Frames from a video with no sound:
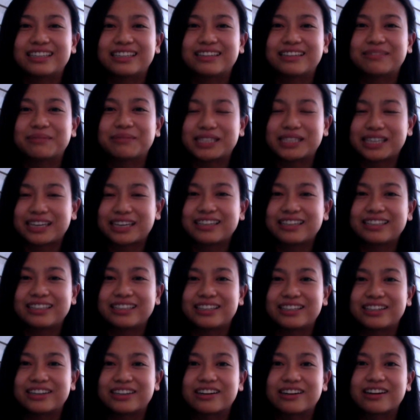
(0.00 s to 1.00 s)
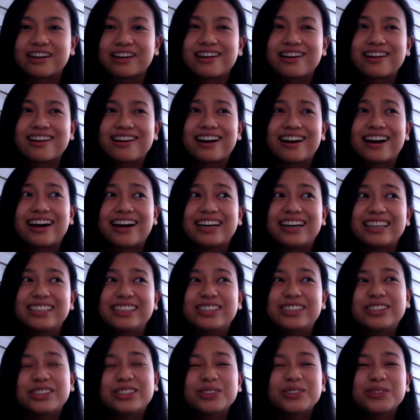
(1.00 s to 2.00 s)
my second year, I
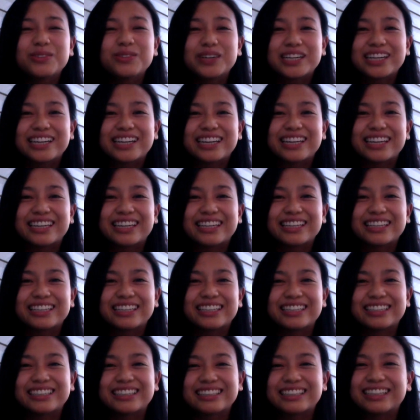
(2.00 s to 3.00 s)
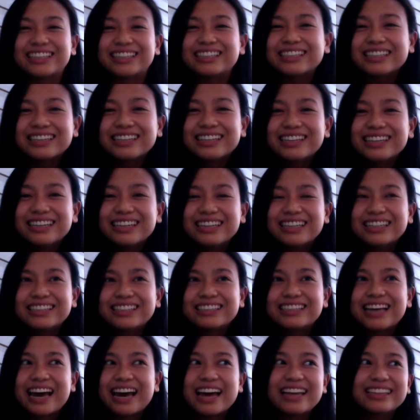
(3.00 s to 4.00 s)
do want to hit like
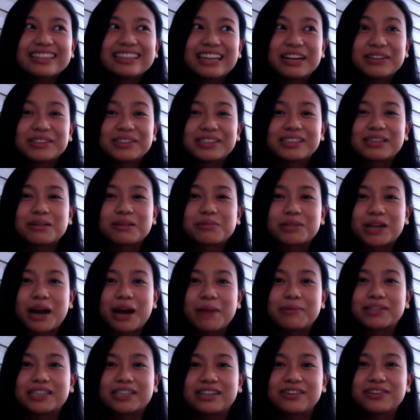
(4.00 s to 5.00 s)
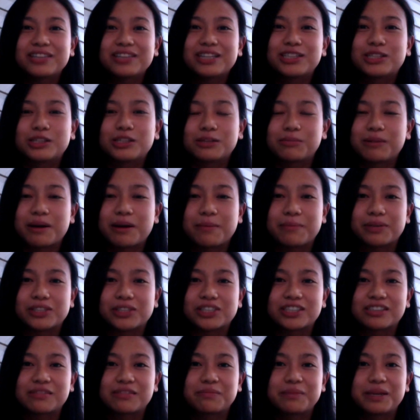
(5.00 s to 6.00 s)
10,000 subscribers. I know that's super
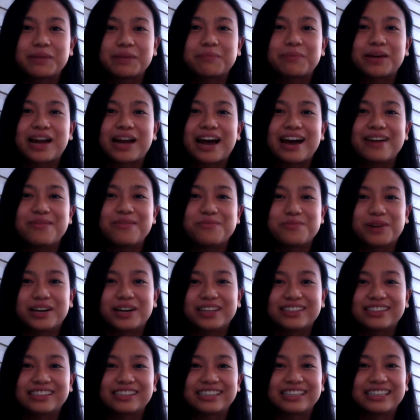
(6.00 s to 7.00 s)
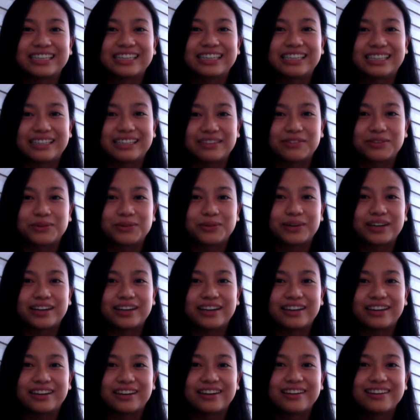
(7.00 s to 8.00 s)
ambitious of me, but I want to like give
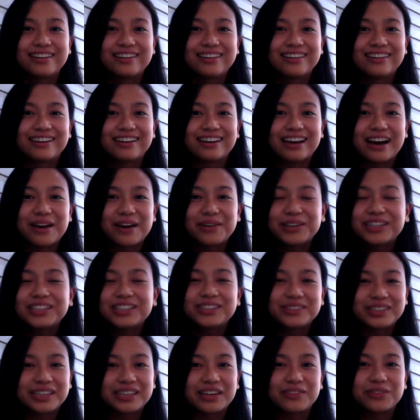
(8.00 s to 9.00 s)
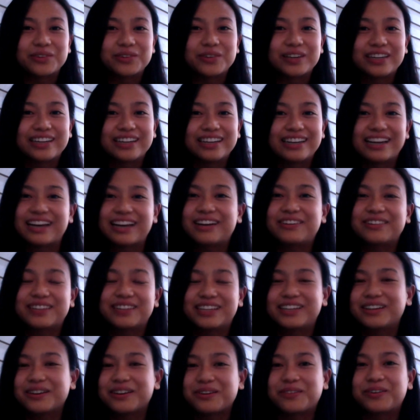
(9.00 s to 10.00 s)
away. I want to do a giveaway, and I
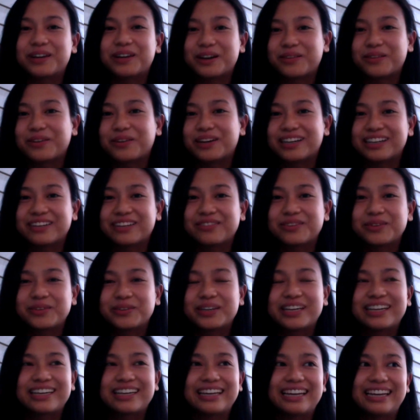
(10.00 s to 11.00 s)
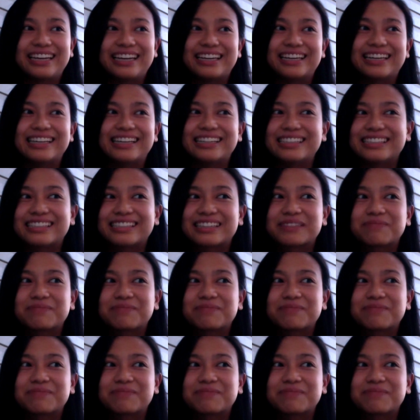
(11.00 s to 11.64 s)
already know what I want to give away, and